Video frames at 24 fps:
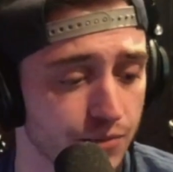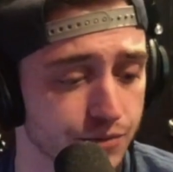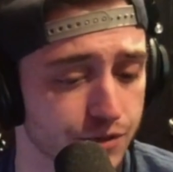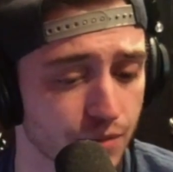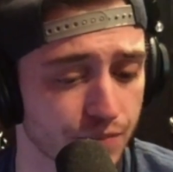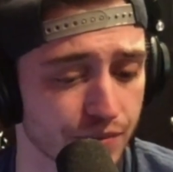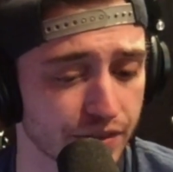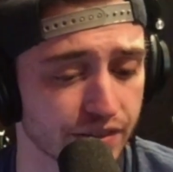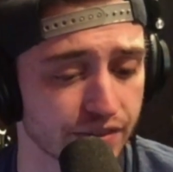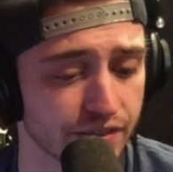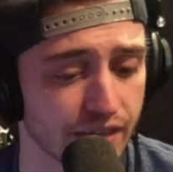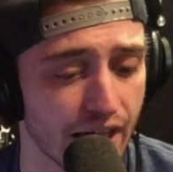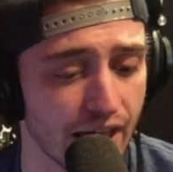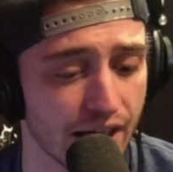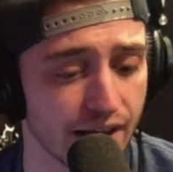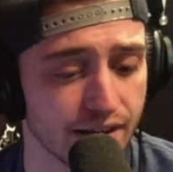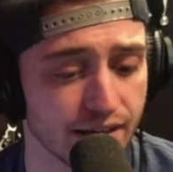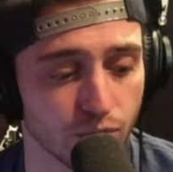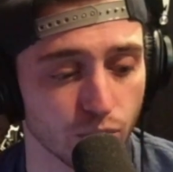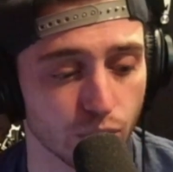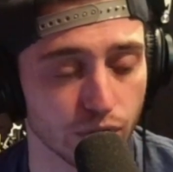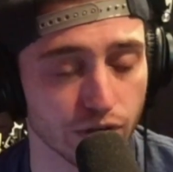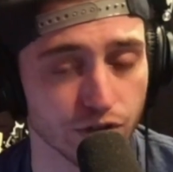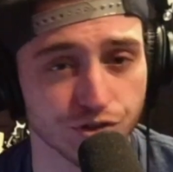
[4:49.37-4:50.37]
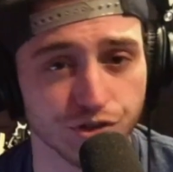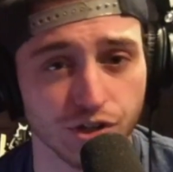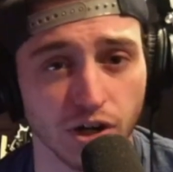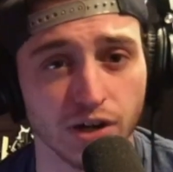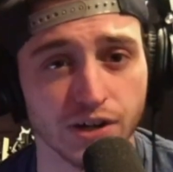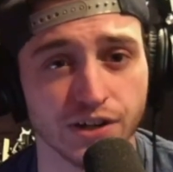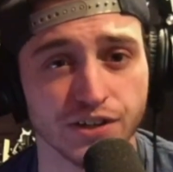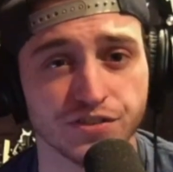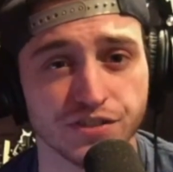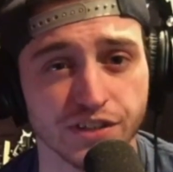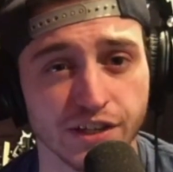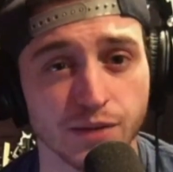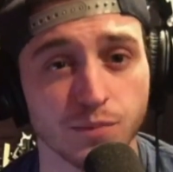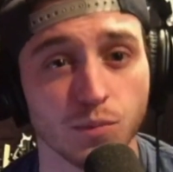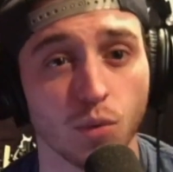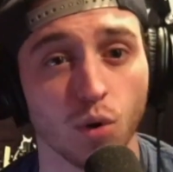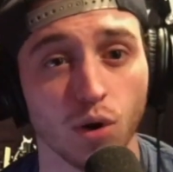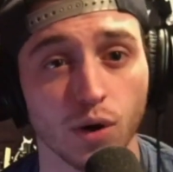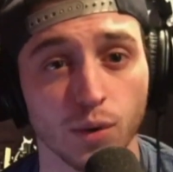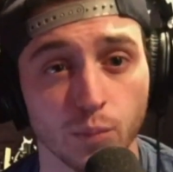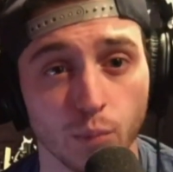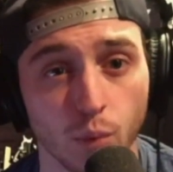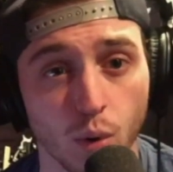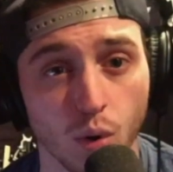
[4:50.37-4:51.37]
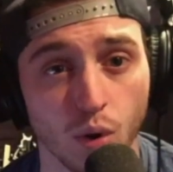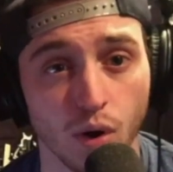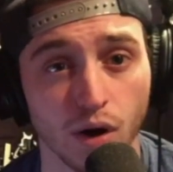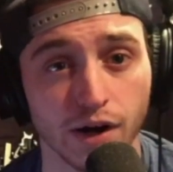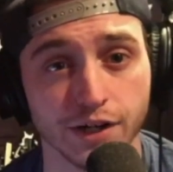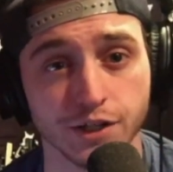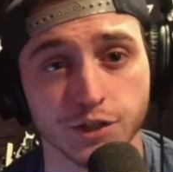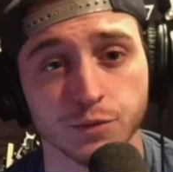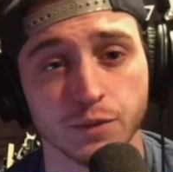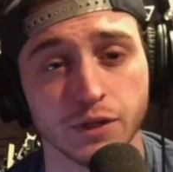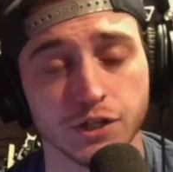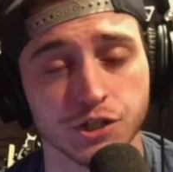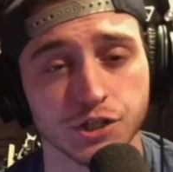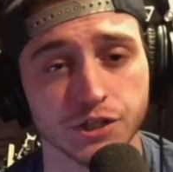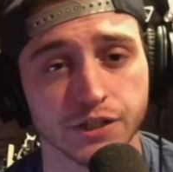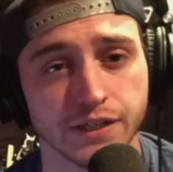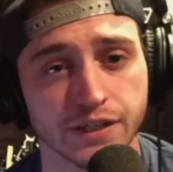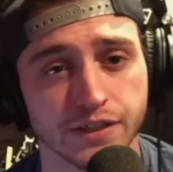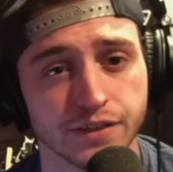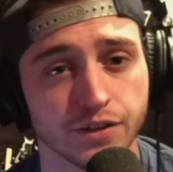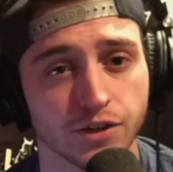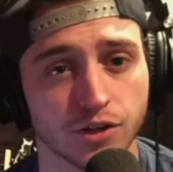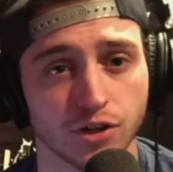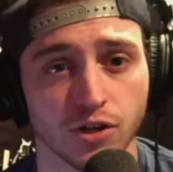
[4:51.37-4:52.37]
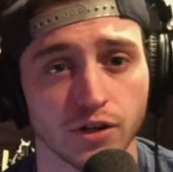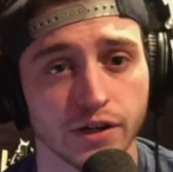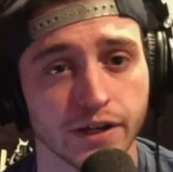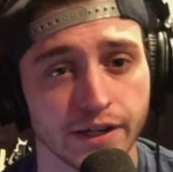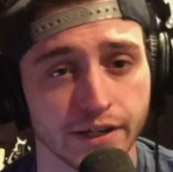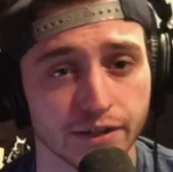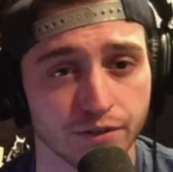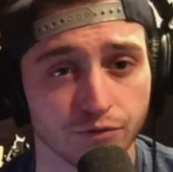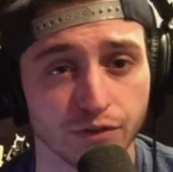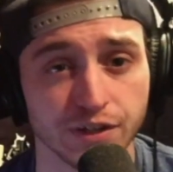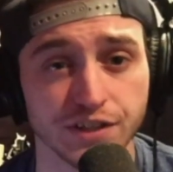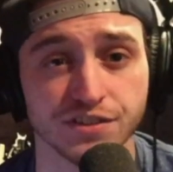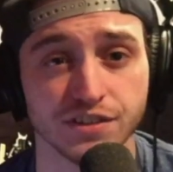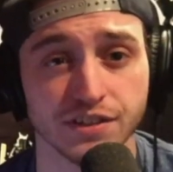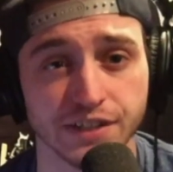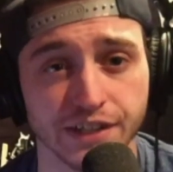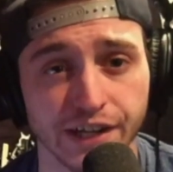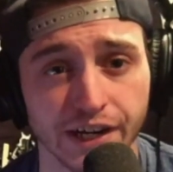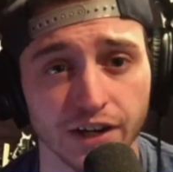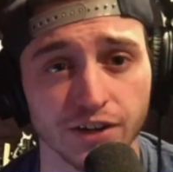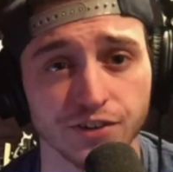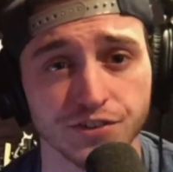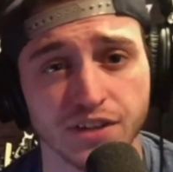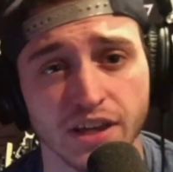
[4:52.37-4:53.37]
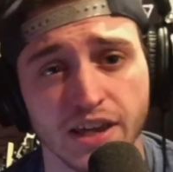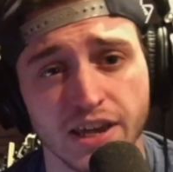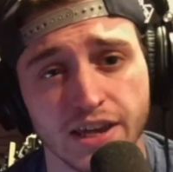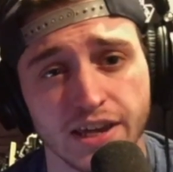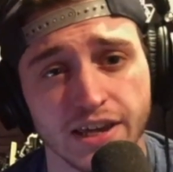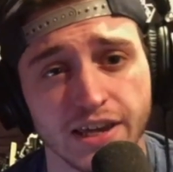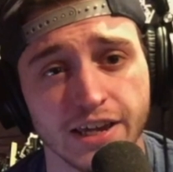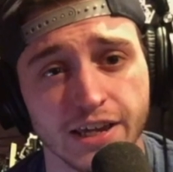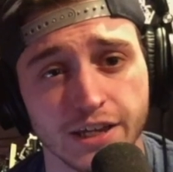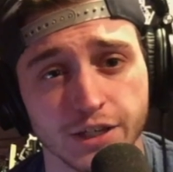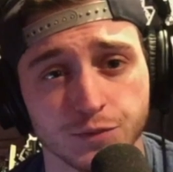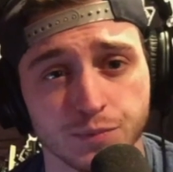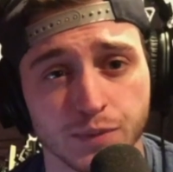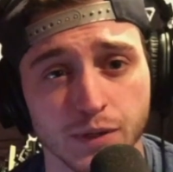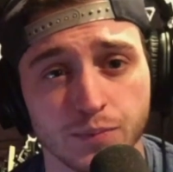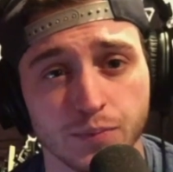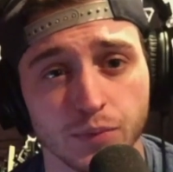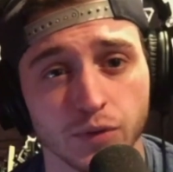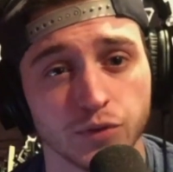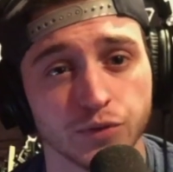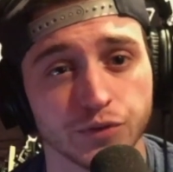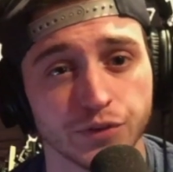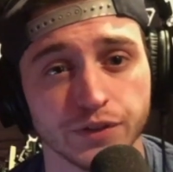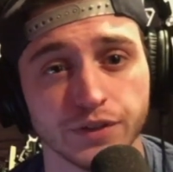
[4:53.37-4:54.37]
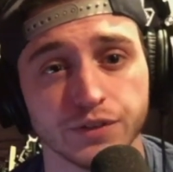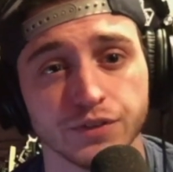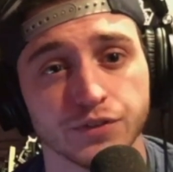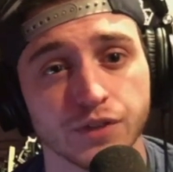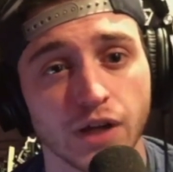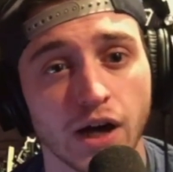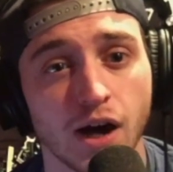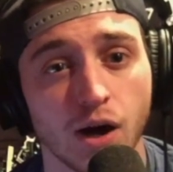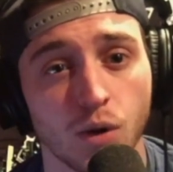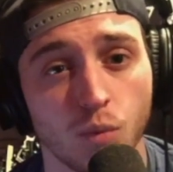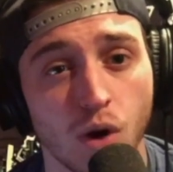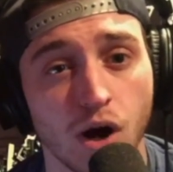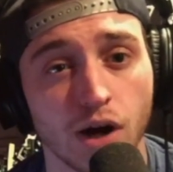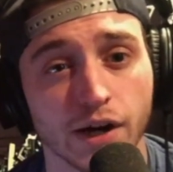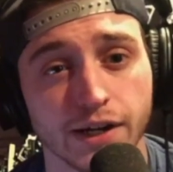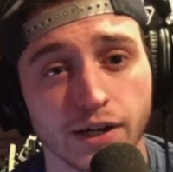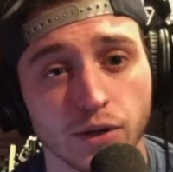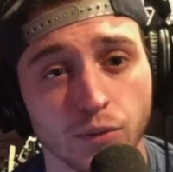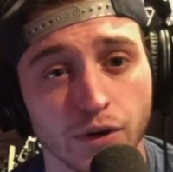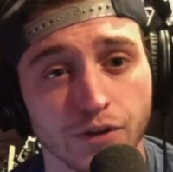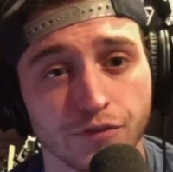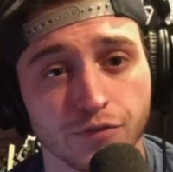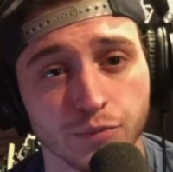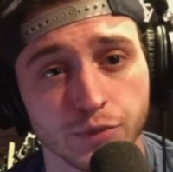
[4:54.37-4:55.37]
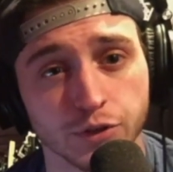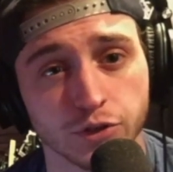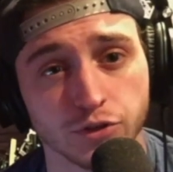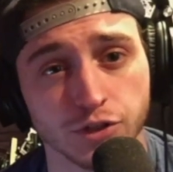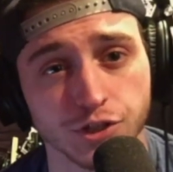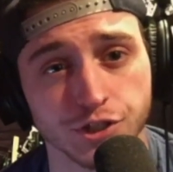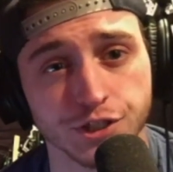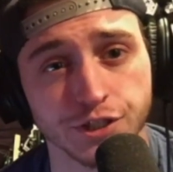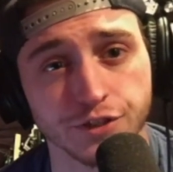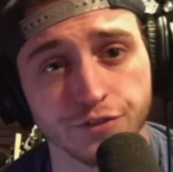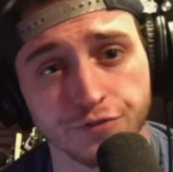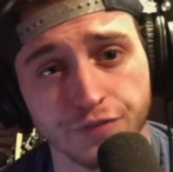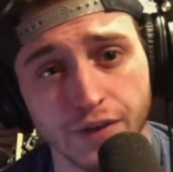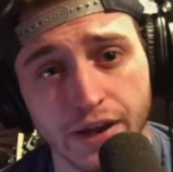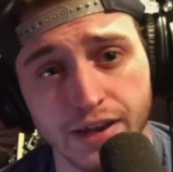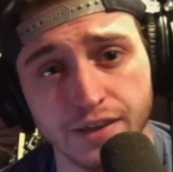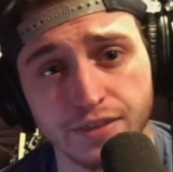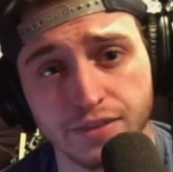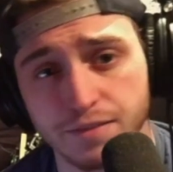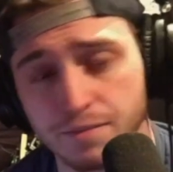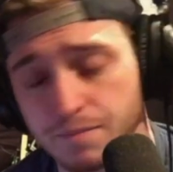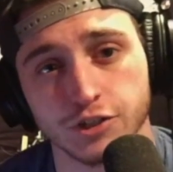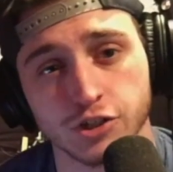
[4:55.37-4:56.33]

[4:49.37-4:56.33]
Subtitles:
something that we're starting to see more and more, especially in recent years, is people walking away from the Christian faith.